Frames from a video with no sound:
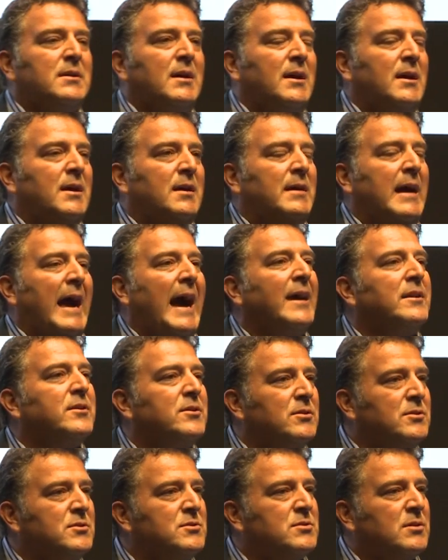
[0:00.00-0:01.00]
uh,
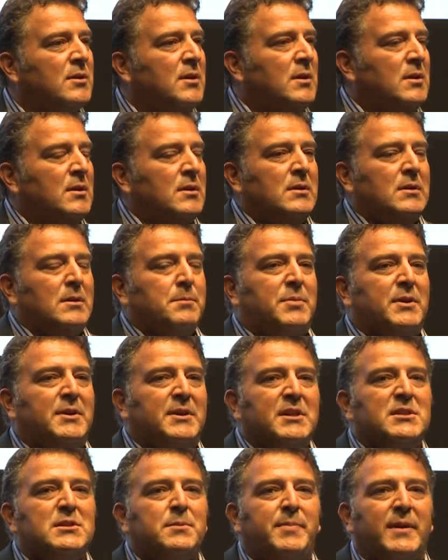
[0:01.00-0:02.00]
actors
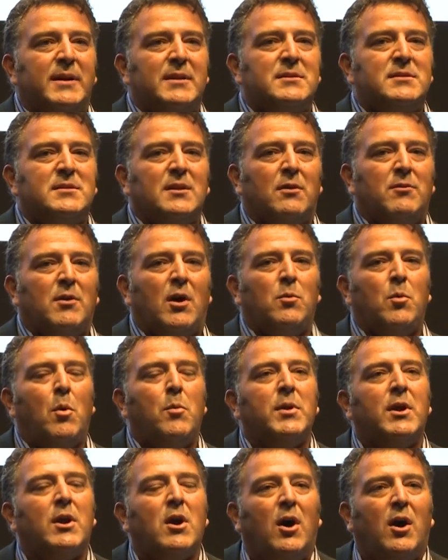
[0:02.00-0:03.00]
participants around what
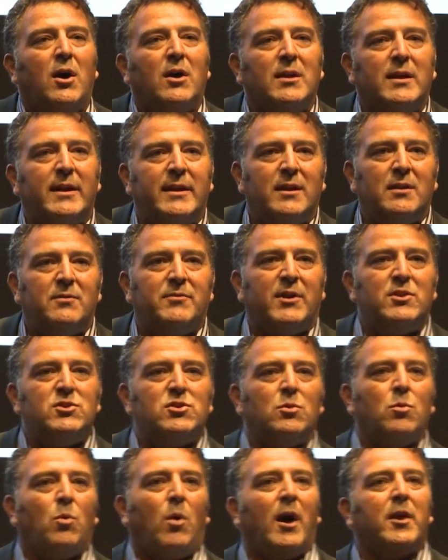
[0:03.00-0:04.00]
we call an
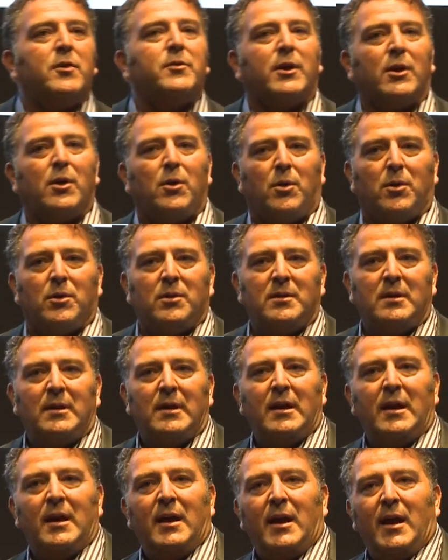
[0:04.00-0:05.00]
invention watering hole.
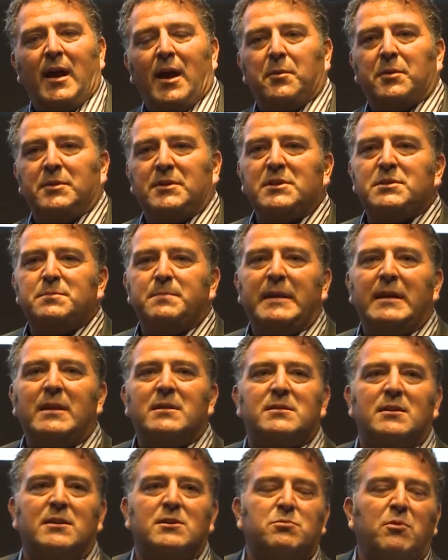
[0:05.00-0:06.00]
And what this
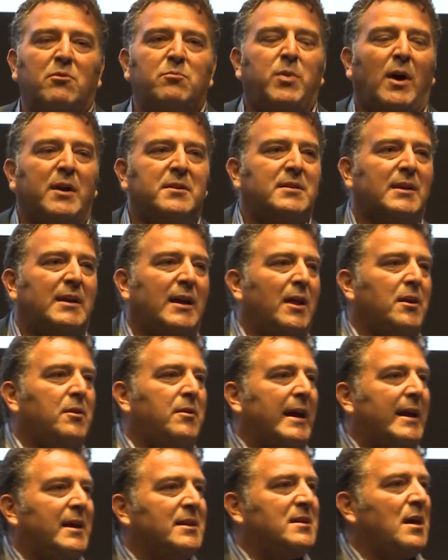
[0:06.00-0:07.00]
means is we've brought together
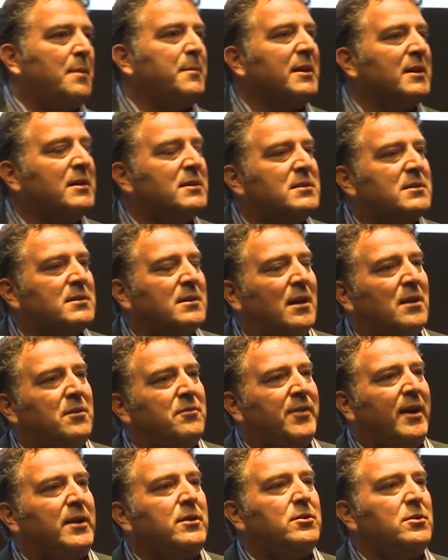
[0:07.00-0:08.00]
academics,
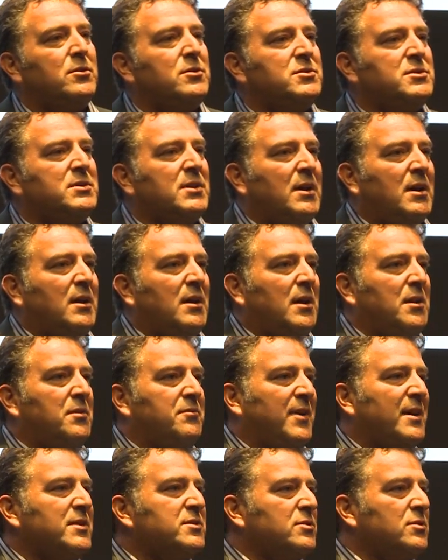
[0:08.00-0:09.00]
inventors,
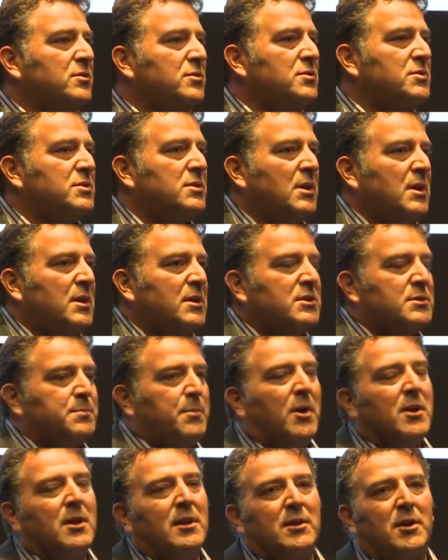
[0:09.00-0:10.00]
investors,
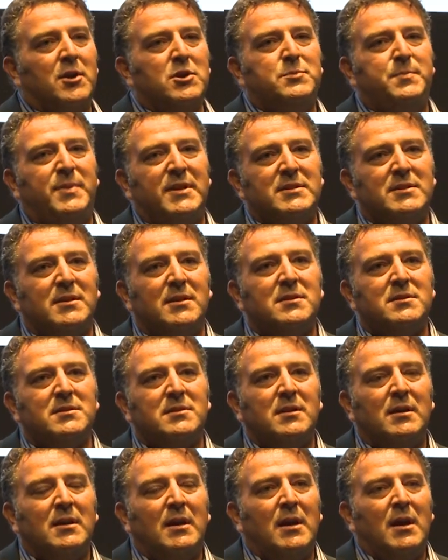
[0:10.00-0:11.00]
small and large
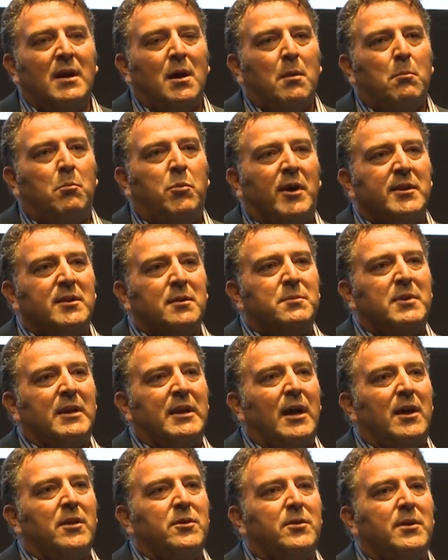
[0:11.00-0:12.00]
business, brought them
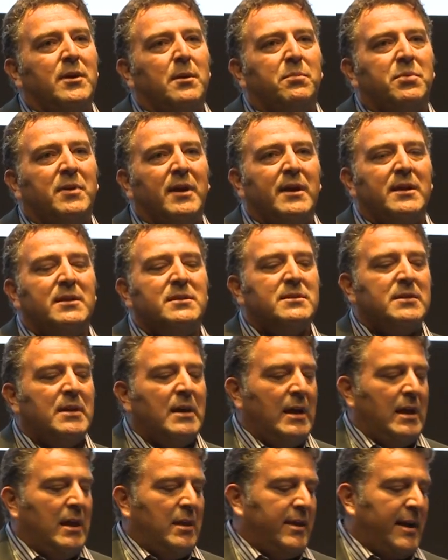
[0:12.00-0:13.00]
together in a place
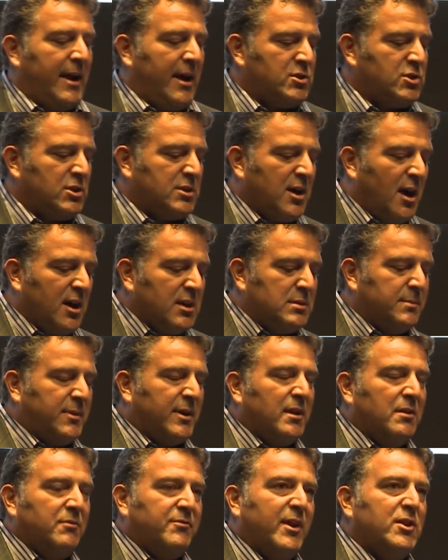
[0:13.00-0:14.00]
that actually talks
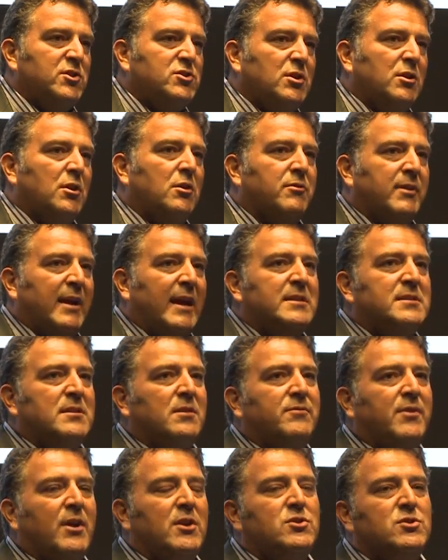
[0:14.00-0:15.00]
about invention, creates
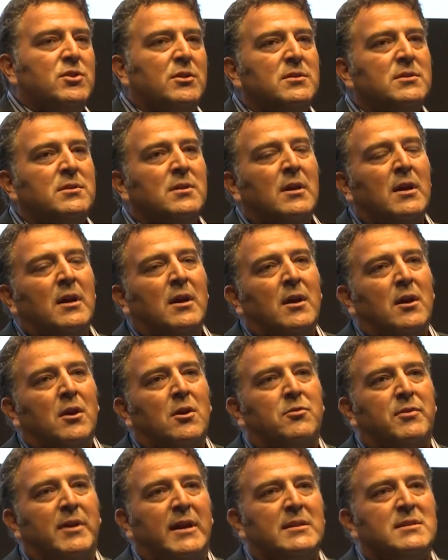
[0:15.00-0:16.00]
invention,
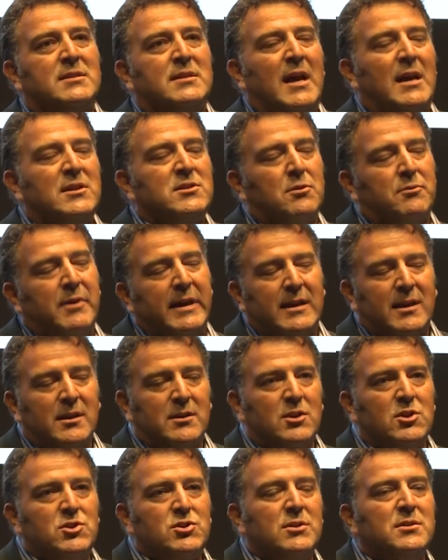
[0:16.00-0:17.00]
creates, has the right
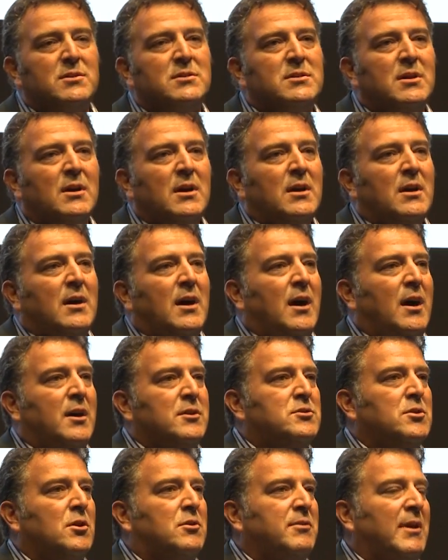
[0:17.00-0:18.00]
conditions uh,
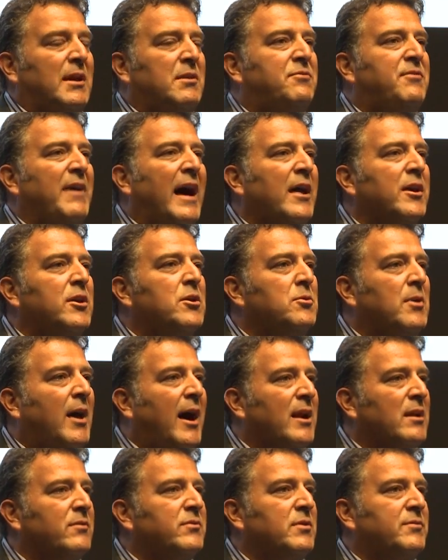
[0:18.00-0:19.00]
to create value
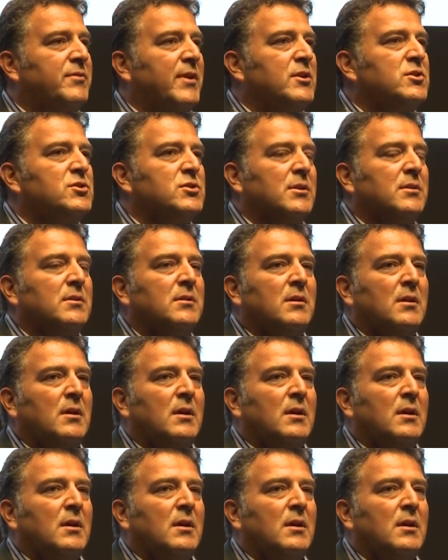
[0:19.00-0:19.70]
out of invention.